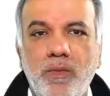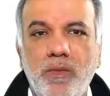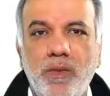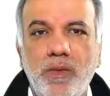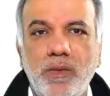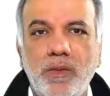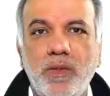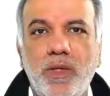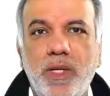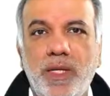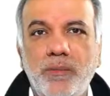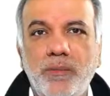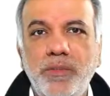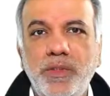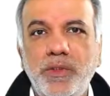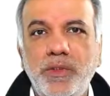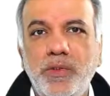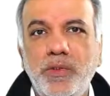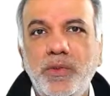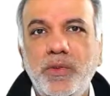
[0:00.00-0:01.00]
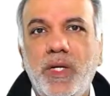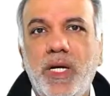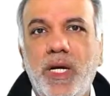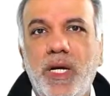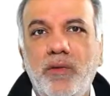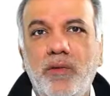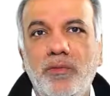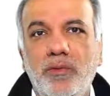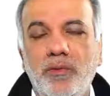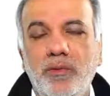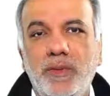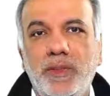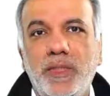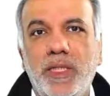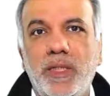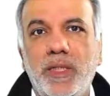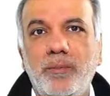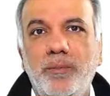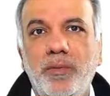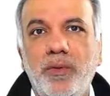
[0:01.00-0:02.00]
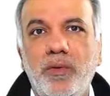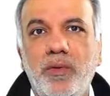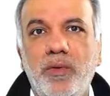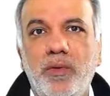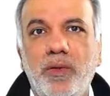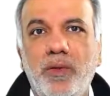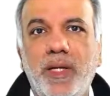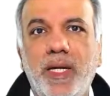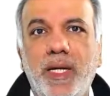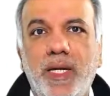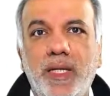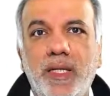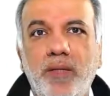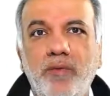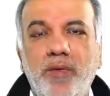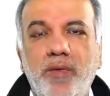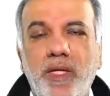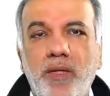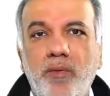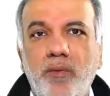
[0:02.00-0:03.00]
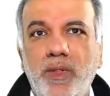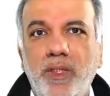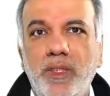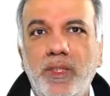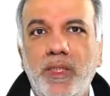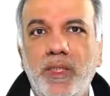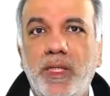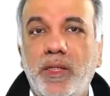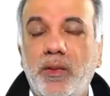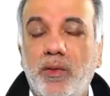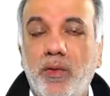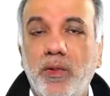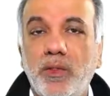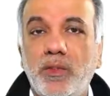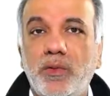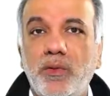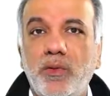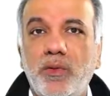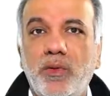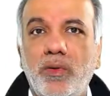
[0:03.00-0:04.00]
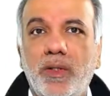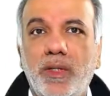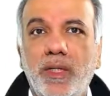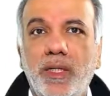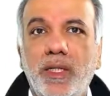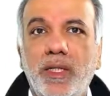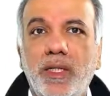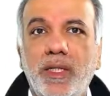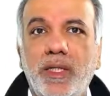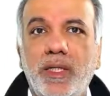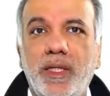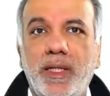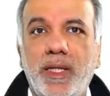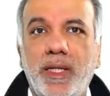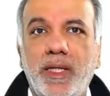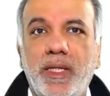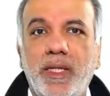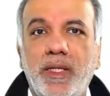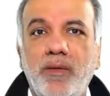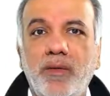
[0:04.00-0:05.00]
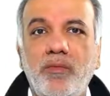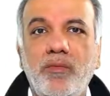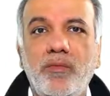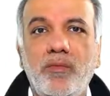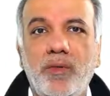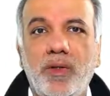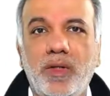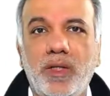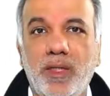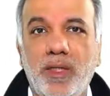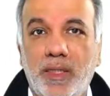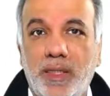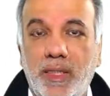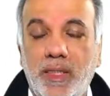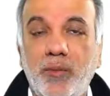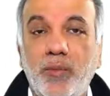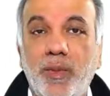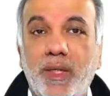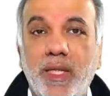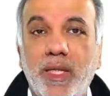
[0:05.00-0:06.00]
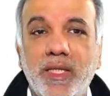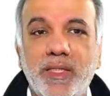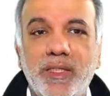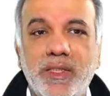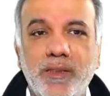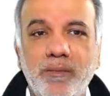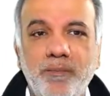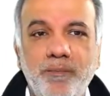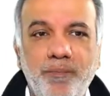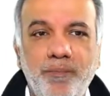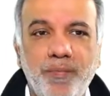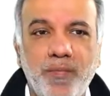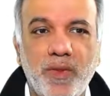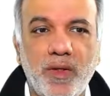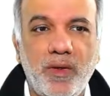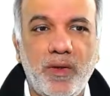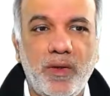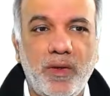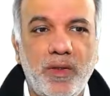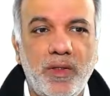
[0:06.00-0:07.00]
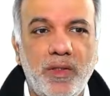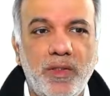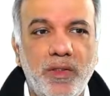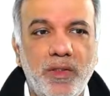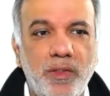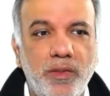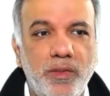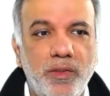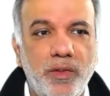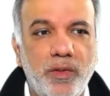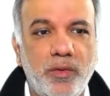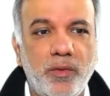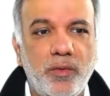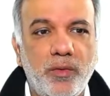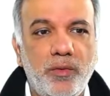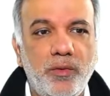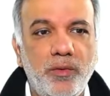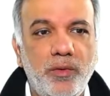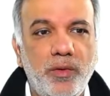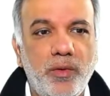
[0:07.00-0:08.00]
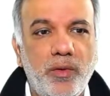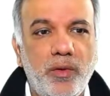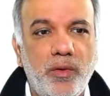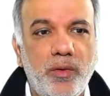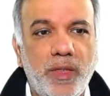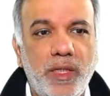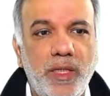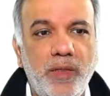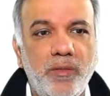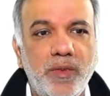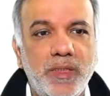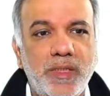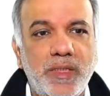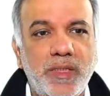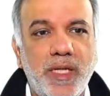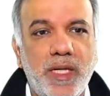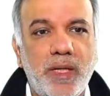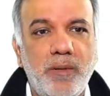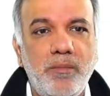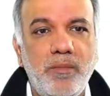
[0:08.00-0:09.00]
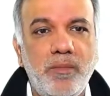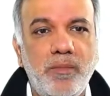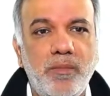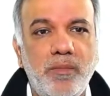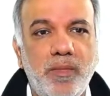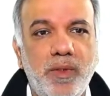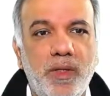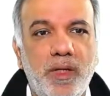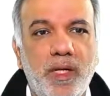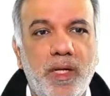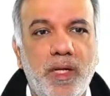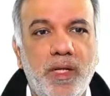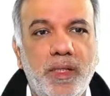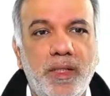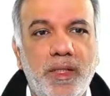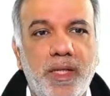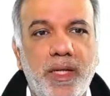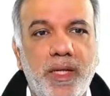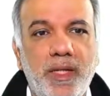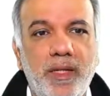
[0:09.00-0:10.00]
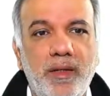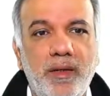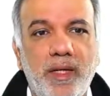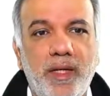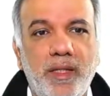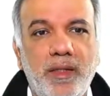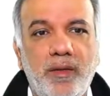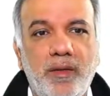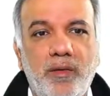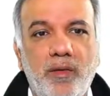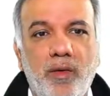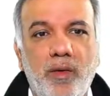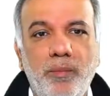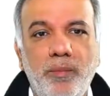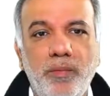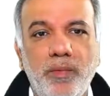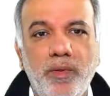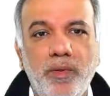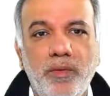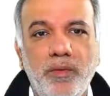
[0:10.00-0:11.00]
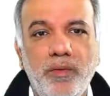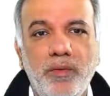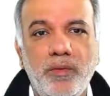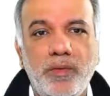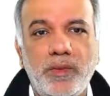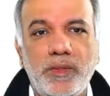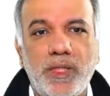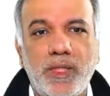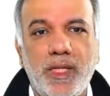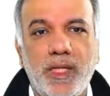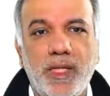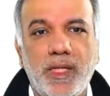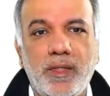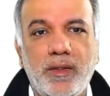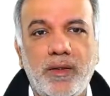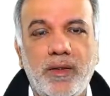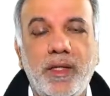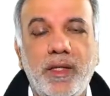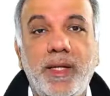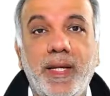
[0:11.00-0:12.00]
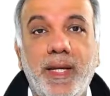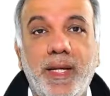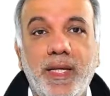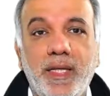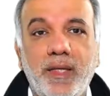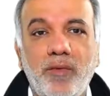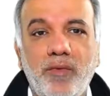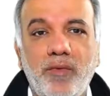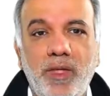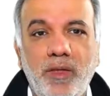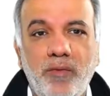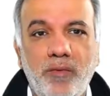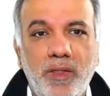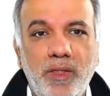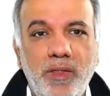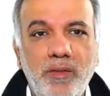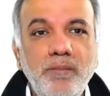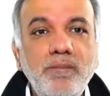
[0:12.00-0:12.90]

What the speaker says: So let me show you how to set up your negative keywords and also create a negative keyword list. So you go to your keywords tab, and then at the top you select negative keyword.